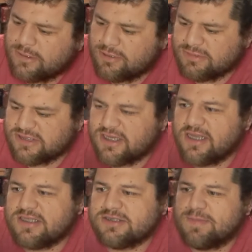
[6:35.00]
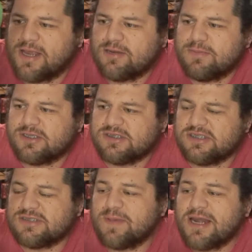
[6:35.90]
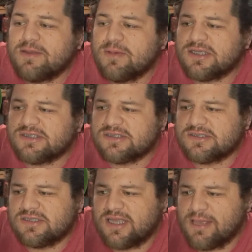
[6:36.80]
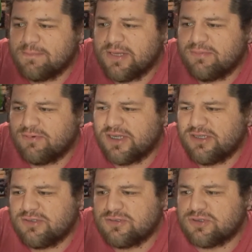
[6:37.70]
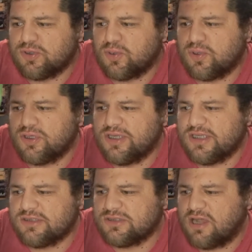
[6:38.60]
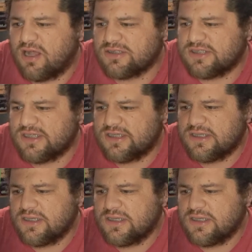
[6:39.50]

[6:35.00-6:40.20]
So I'm just taking the sphagnum moss. The sphagnum moss can be reused or you can toss it.